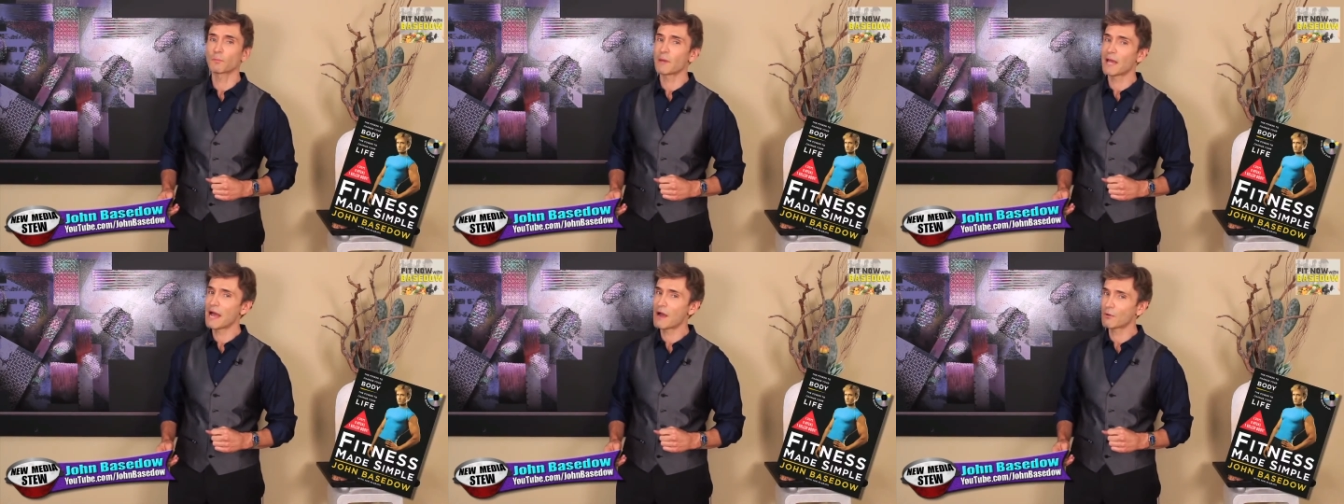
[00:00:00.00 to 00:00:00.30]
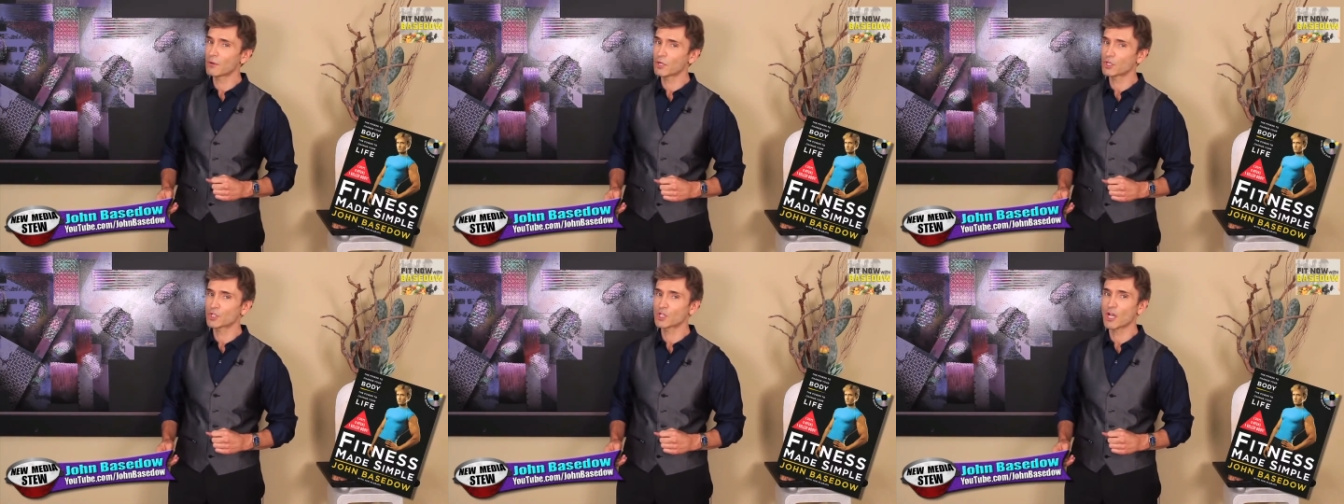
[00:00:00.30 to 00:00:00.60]
The
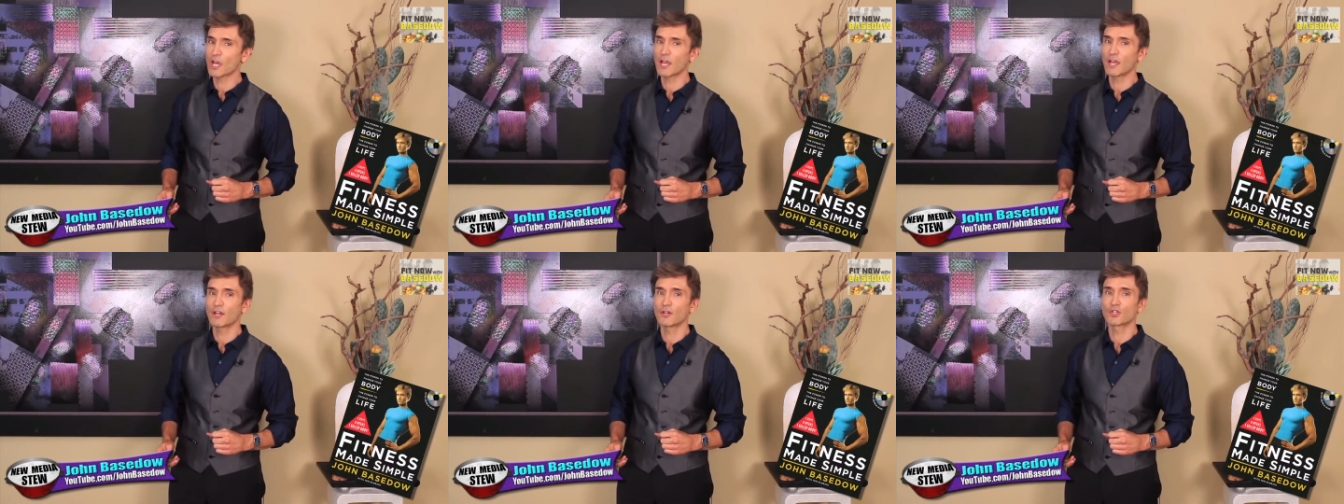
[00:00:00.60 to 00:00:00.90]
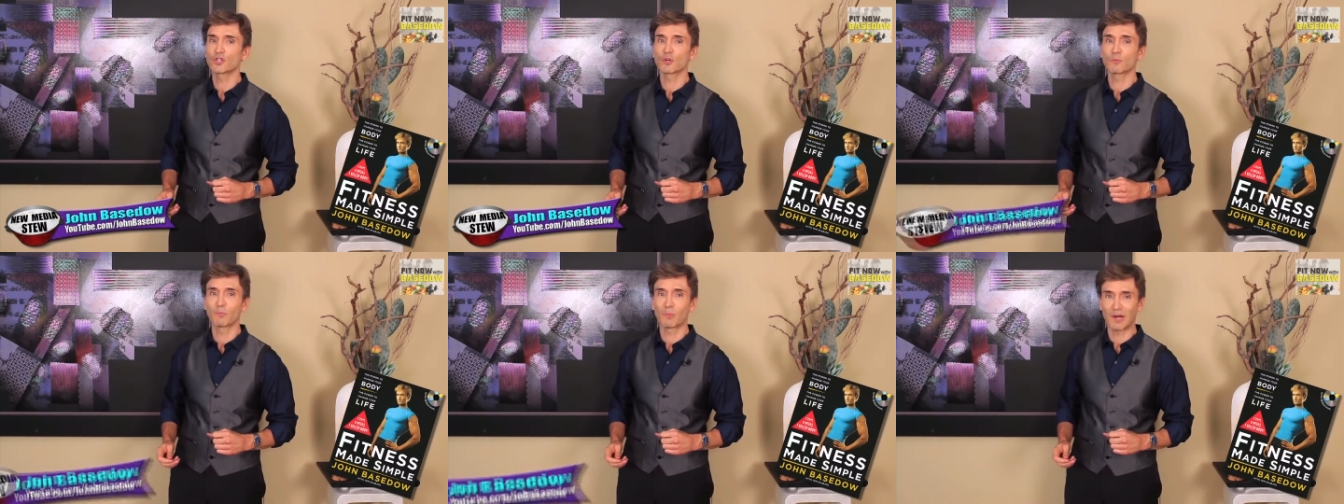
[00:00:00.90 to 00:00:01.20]
Power to
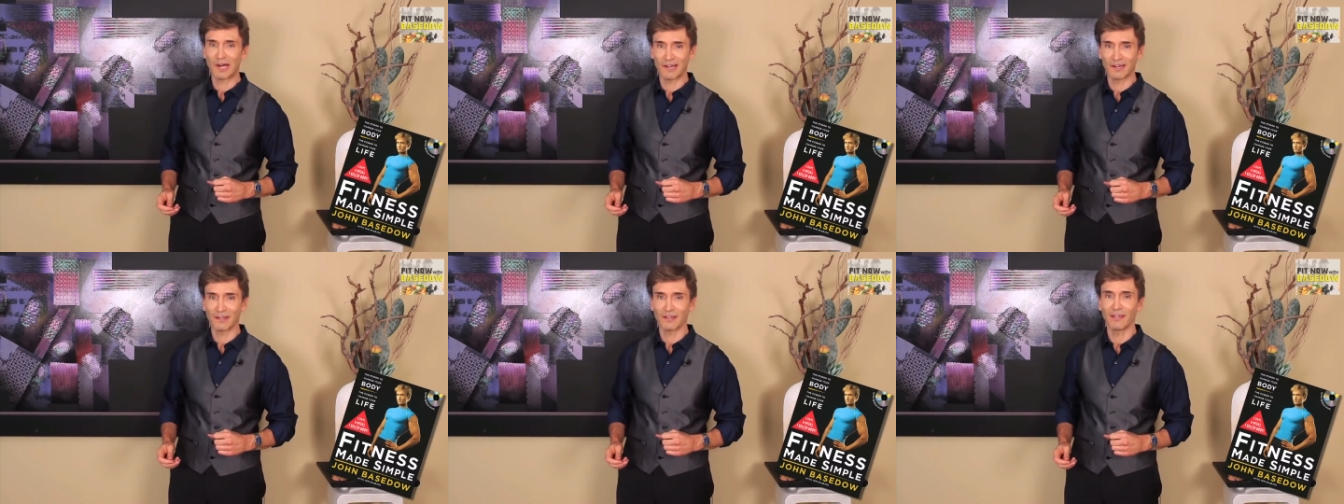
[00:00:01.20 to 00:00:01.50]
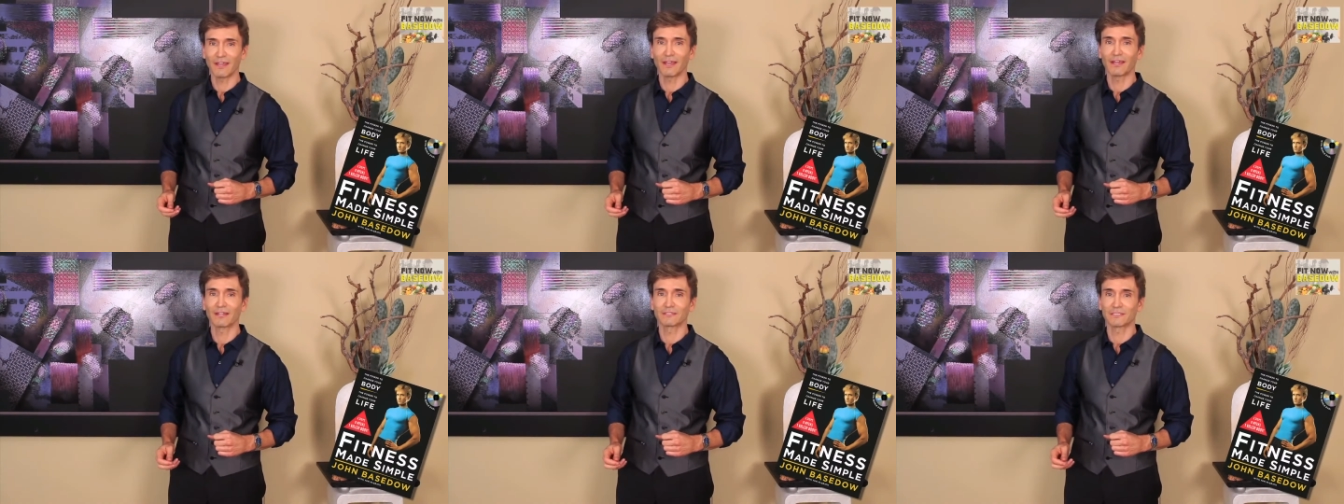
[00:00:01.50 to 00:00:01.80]
Change Your
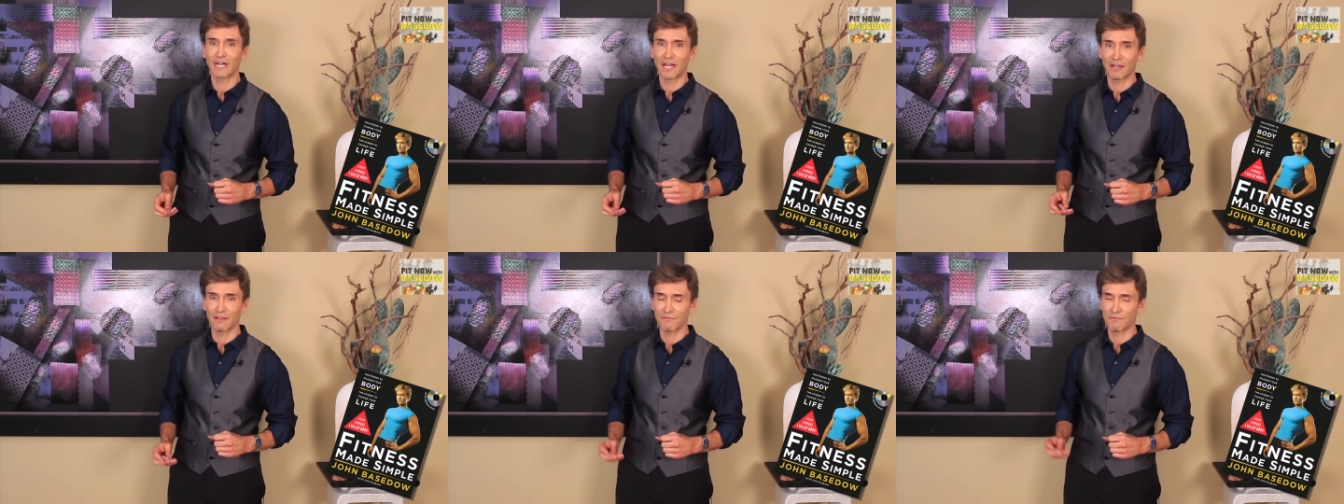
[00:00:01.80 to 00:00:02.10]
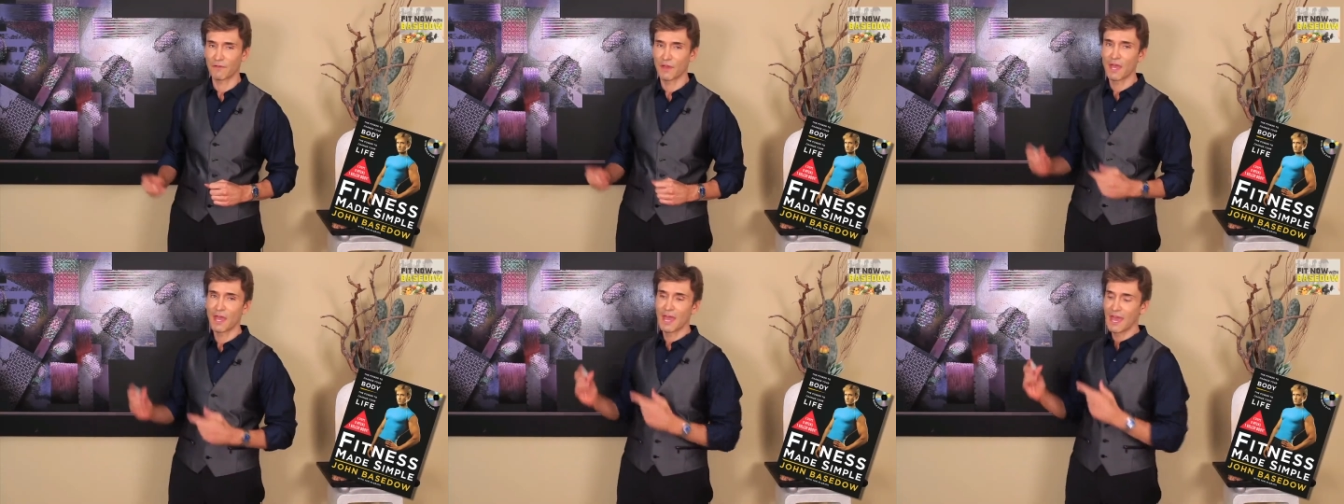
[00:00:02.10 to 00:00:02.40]
Body and
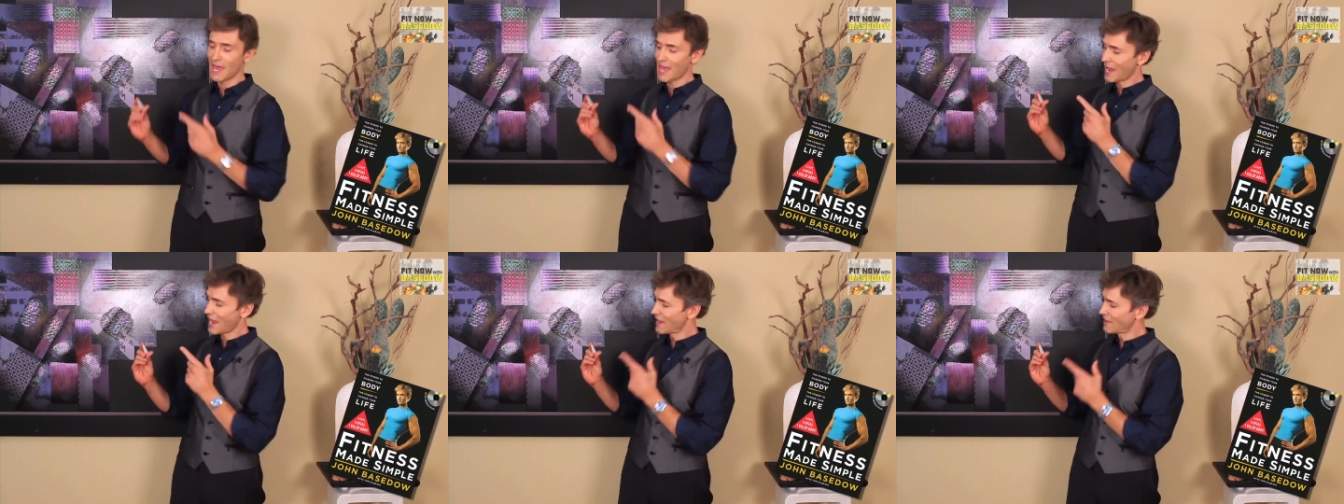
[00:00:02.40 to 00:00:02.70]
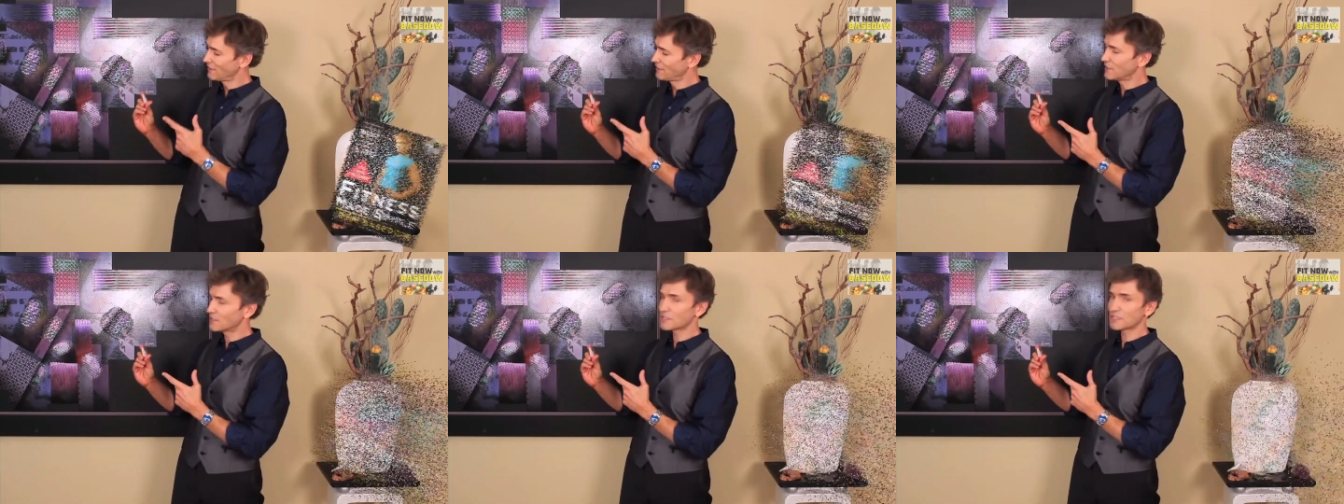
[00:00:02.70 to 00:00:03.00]
Life. And